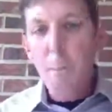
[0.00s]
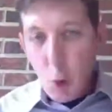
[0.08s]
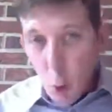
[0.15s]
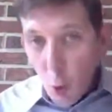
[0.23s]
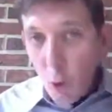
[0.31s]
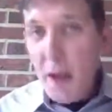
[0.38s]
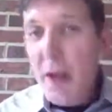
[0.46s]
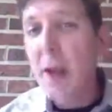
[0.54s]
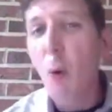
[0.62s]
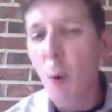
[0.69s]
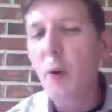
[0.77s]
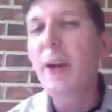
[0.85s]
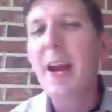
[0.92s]

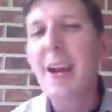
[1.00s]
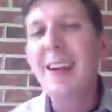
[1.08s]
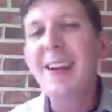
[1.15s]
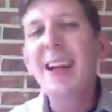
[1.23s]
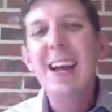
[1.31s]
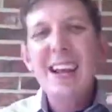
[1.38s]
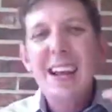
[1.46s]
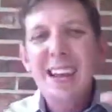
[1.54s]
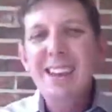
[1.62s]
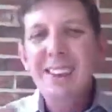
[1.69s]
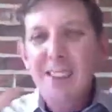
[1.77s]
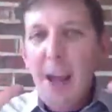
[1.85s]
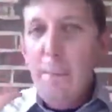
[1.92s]
Goal-oriented
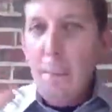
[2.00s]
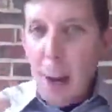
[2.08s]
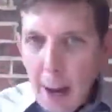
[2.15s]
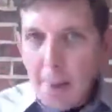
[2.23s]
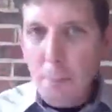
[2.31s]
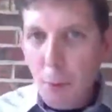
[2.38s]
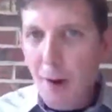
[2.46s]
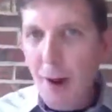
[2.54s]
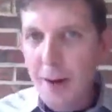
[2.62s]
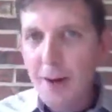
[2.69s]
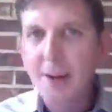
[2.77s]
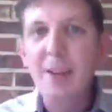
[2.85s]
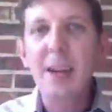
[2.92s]
is a
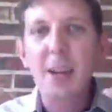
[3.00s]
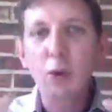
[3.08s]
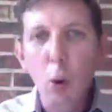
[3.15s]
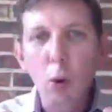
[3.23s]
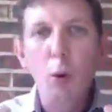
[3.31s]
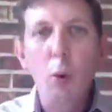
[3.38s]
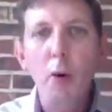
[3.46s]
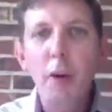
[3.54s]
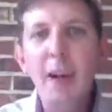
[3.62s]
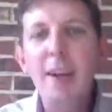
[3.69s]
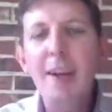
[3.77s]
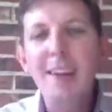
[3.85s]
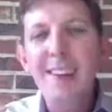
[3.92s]
byproduct, and
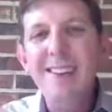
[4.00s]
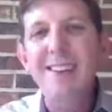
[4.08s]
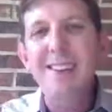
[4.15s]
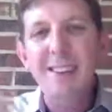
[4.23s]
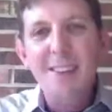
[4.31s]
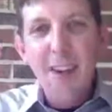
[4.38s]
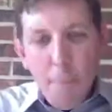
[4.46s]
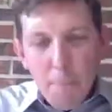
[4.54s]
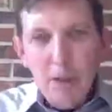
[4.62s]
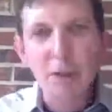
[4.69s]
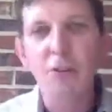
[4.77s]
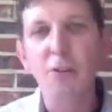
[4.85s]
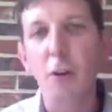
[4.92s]
goal-oriented is a
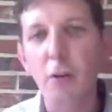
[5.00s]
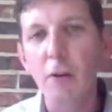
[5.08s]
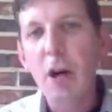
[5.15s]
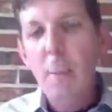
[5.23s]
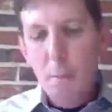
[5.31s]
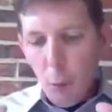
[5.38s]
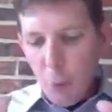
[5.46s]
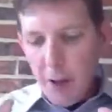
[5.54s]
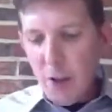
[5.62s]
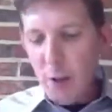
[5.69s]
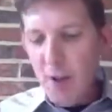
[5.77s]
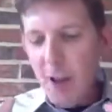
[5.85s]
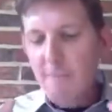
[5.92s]
stepping stone. But when
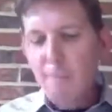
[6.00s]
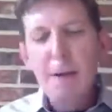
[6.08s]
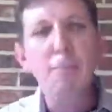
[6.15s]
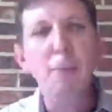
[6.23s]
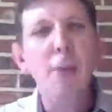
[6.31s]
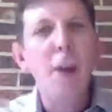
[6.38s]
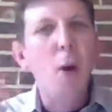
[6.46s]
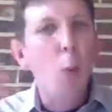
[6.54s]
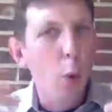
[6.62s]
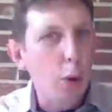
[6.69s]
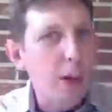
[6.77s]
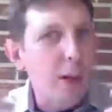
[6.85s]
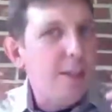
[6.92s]
you have people that are
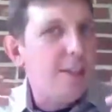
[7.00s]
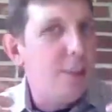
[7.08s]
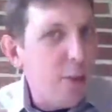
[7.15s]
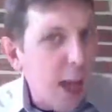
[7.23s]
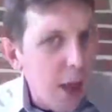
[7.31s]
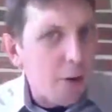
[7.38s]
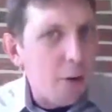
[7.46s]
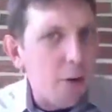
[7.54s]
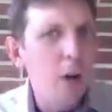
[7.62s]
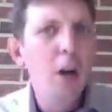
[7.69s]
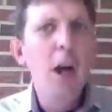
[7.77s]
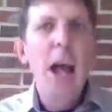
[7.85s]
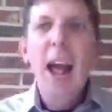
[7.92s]
working together
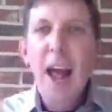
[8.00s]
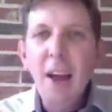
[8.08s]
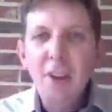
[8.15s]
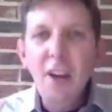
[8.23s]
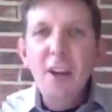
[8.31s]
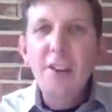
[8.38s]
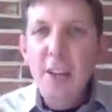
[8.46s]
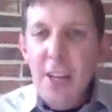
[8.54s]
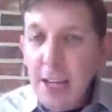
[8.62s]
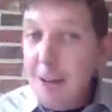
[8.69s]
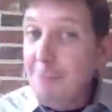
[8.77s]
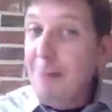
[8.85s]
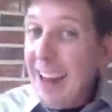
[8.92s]
as a
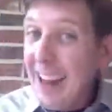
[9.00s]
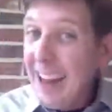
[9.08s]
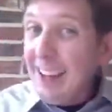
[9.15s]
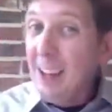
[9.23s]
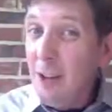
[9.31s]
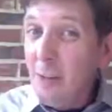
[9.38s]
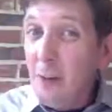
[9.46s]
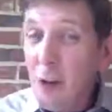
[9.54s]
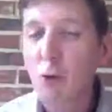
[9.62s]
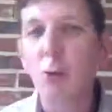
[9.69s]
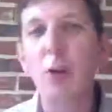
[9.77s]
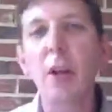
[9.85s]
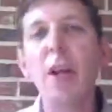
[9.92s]
team and
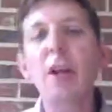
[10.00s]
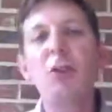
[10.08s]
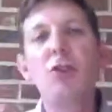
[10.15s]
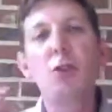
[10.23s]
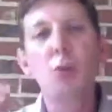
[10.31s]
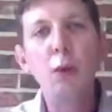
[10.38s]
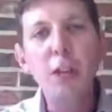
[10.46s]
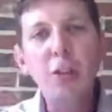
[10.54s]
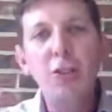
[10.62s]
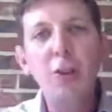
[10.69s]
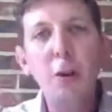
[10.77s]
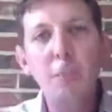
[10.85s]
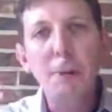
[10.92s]
individually to
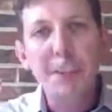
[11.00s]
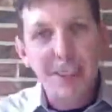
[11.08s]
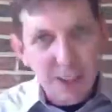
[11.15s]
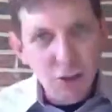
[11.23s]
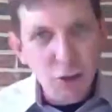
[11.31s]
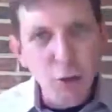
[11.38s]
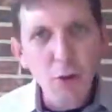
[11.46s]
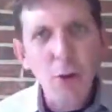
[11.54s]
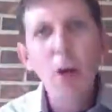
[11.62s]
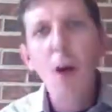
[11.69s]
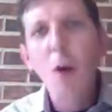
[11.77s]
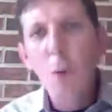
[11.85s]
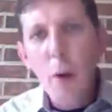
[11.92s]
reach their potential,
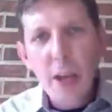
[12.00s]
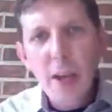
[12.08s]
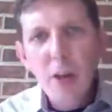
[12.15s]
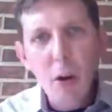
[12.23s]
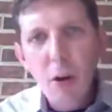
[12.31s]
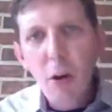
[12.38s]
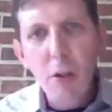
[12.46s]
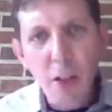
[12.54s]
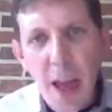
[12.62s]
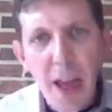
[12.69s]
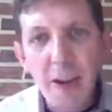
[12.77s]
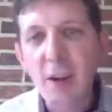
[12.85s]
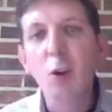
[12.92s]
we call
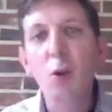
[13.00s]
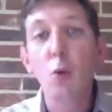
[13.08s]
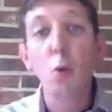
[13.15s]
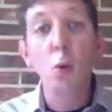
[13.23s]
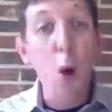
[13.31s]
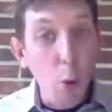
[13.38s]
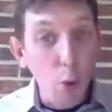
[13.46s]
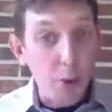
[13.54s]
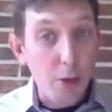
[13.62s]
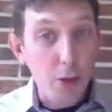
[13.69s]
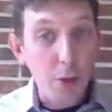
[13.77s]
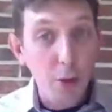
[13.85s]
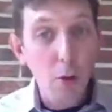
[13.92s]
that
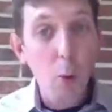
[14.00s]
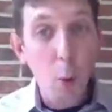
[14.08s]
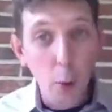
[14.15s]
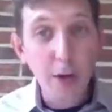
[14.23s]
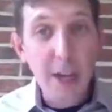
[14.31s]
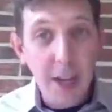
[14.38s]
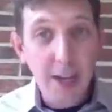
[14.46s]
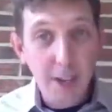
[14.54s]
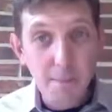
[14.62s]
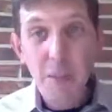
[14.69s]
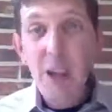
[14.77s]
growth-oriented.